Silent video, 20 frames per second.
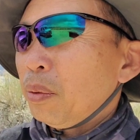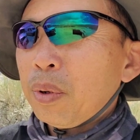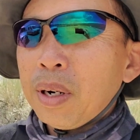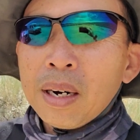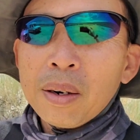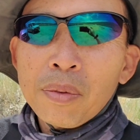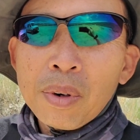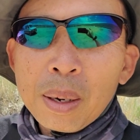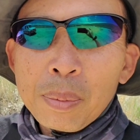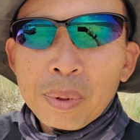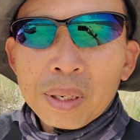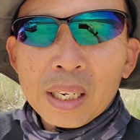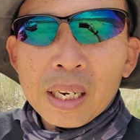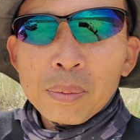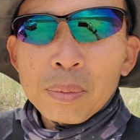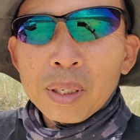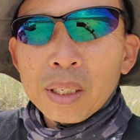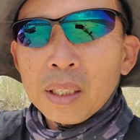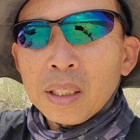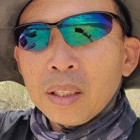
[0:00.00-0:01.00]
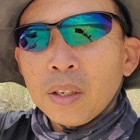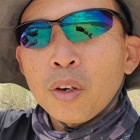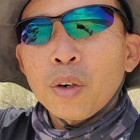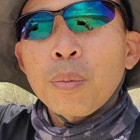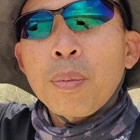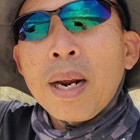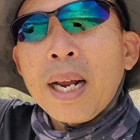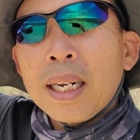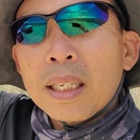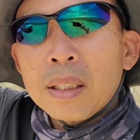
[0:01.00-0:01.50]
We're wrapping up and go
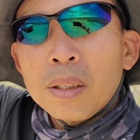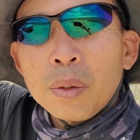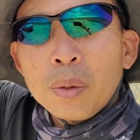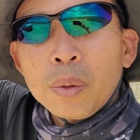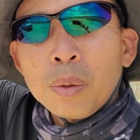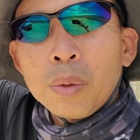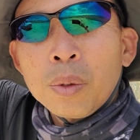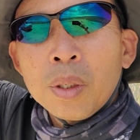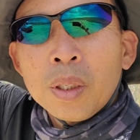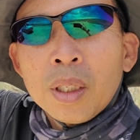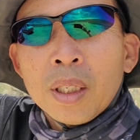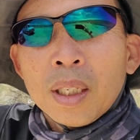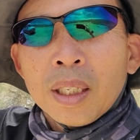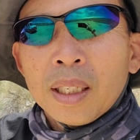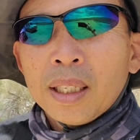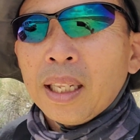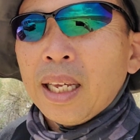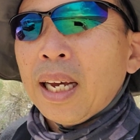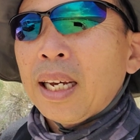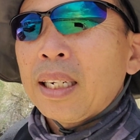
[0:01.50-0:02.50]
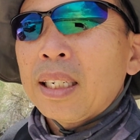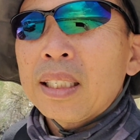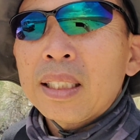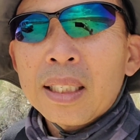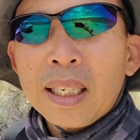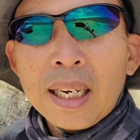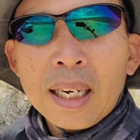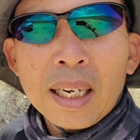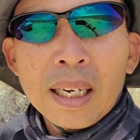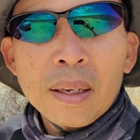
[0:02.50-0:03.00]
back to the other
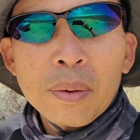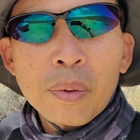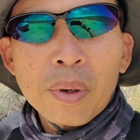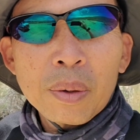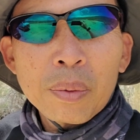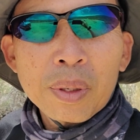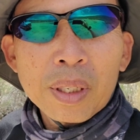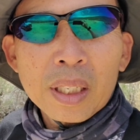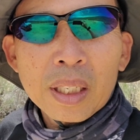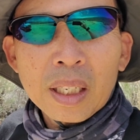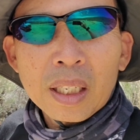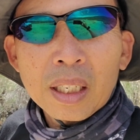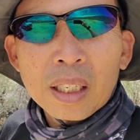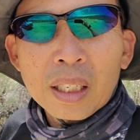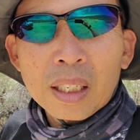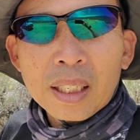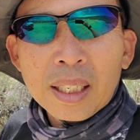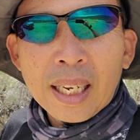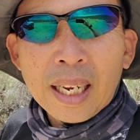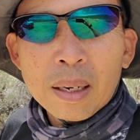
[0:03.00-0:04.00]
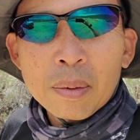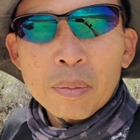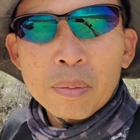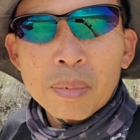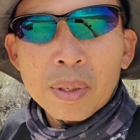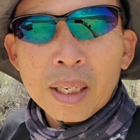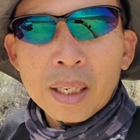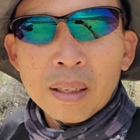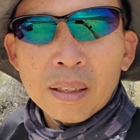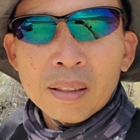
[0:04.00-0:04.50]
side where we're gonna
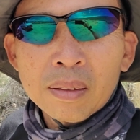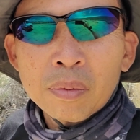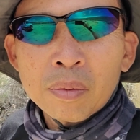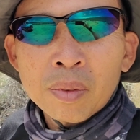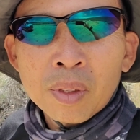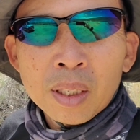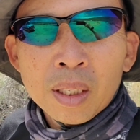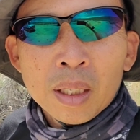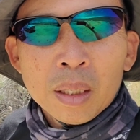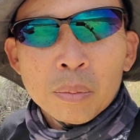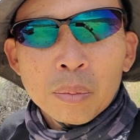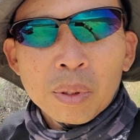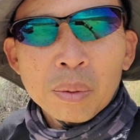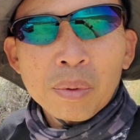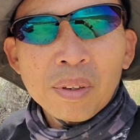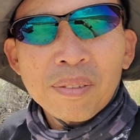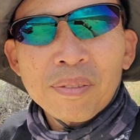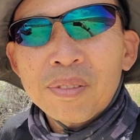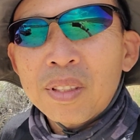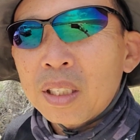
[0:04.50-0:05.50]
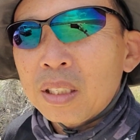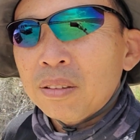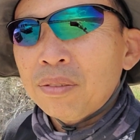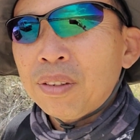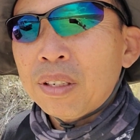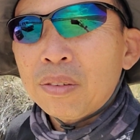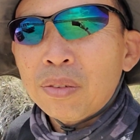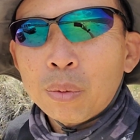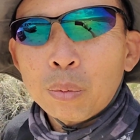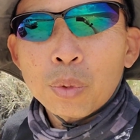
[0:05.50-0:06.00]
camp and maybe just
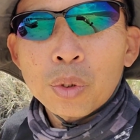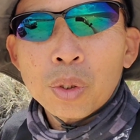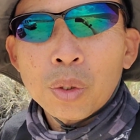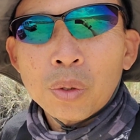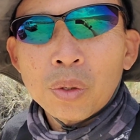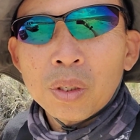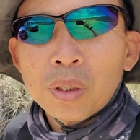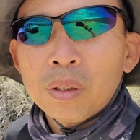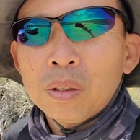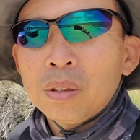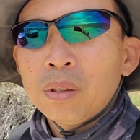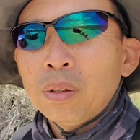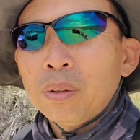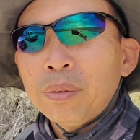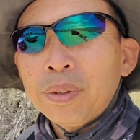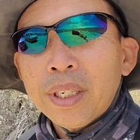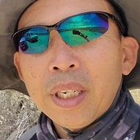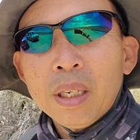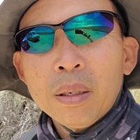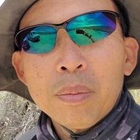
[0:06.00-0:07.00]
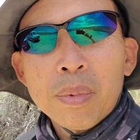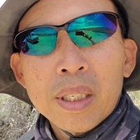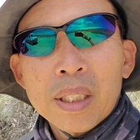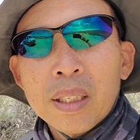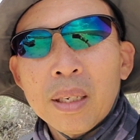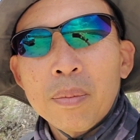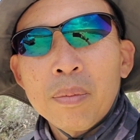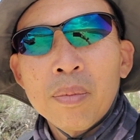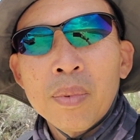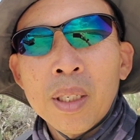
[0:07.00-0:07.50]
fish from shore over there and meet
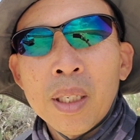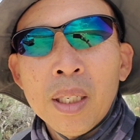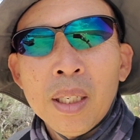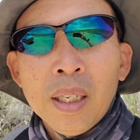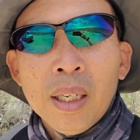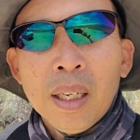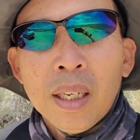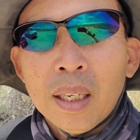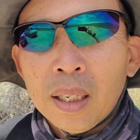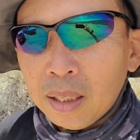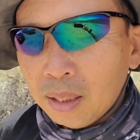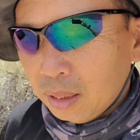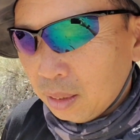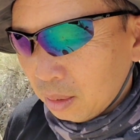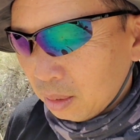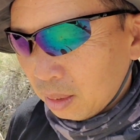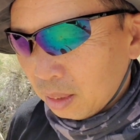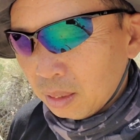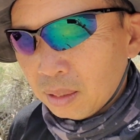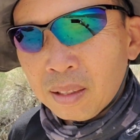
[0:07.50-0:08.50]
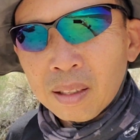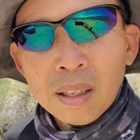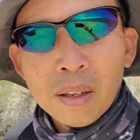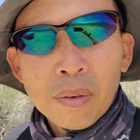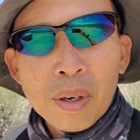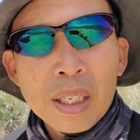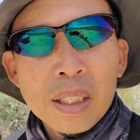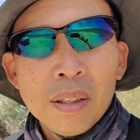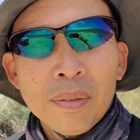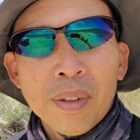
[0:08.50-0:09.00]
the
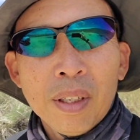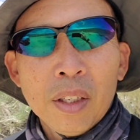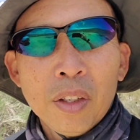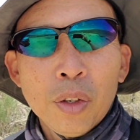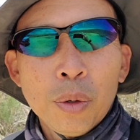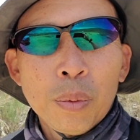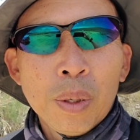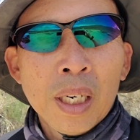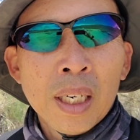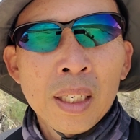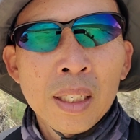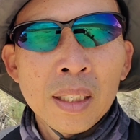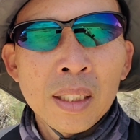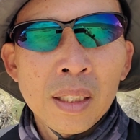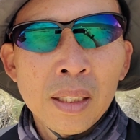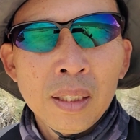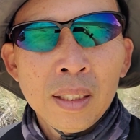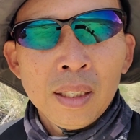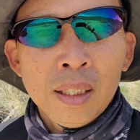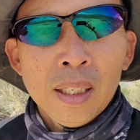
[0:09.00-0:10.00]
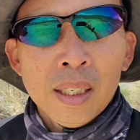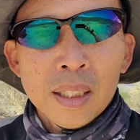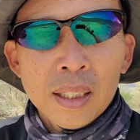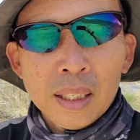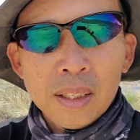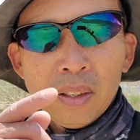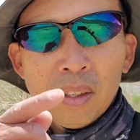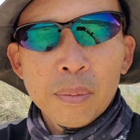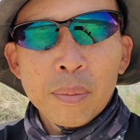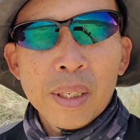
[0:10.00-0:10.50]
rest of the group.
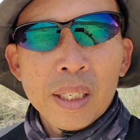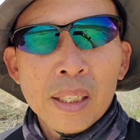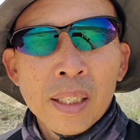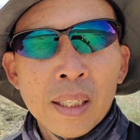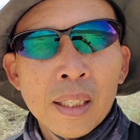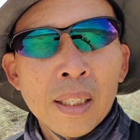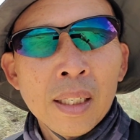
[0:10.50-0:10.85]
See you in a bit.